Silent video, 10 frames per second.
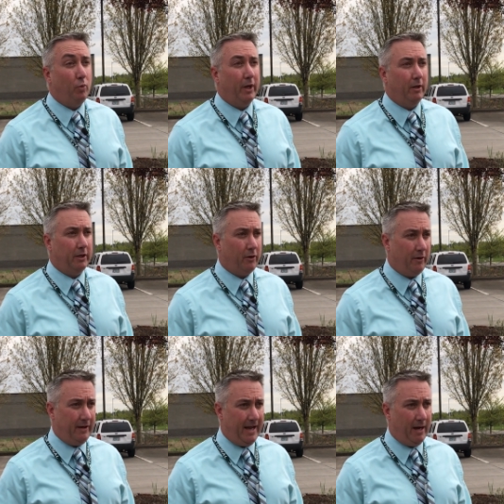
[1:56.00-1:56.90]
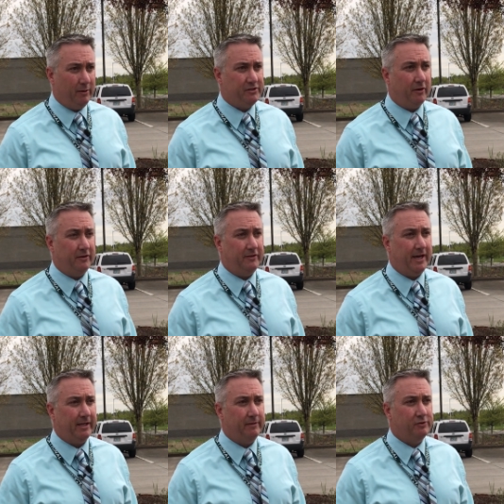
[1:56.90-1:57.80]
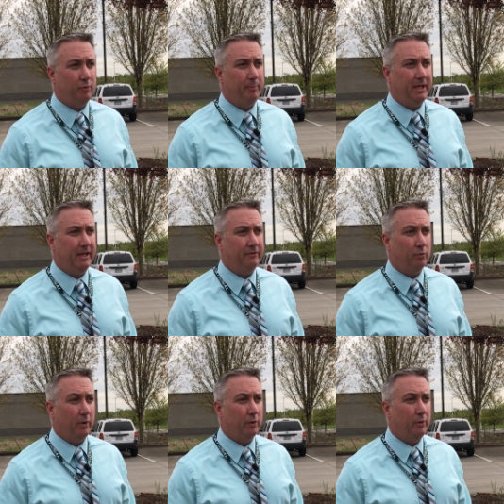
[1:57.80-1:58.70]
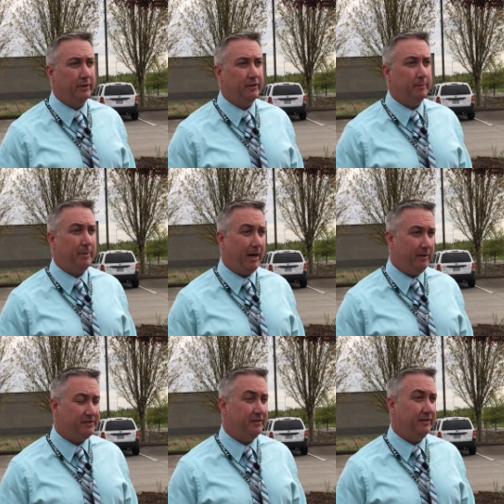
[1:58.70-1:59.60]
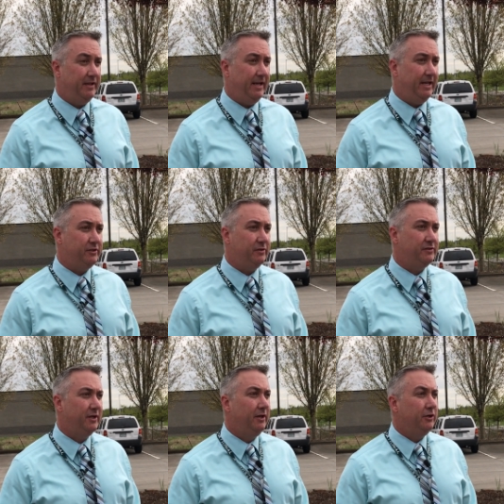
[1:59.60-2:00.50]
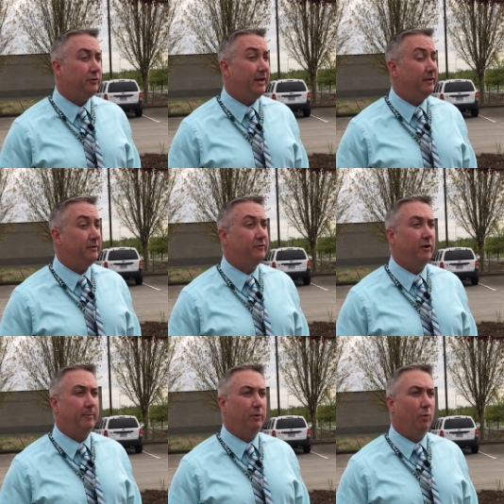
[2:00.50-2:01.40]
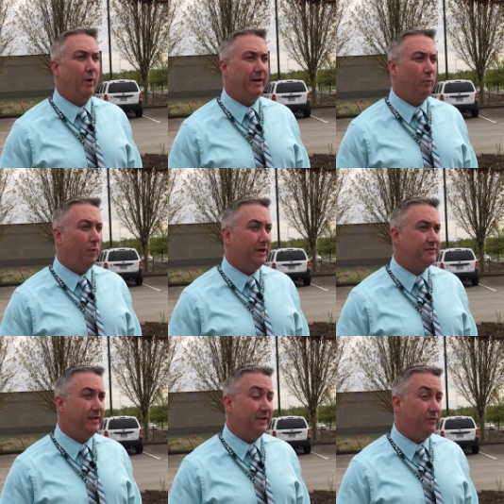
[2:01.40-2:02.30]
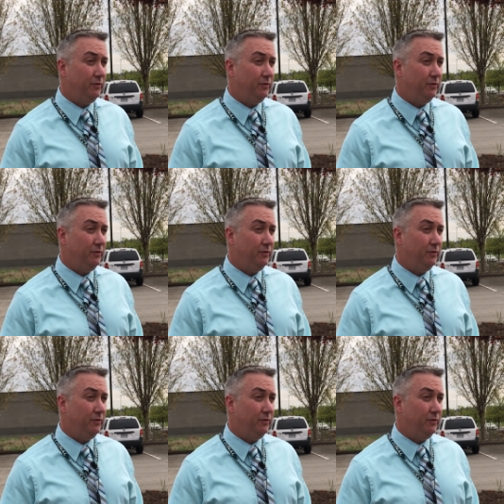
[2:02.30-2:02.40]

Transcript: What will occur now is our detectives will begin to work with the parents and the teenagers, try to determine what it was they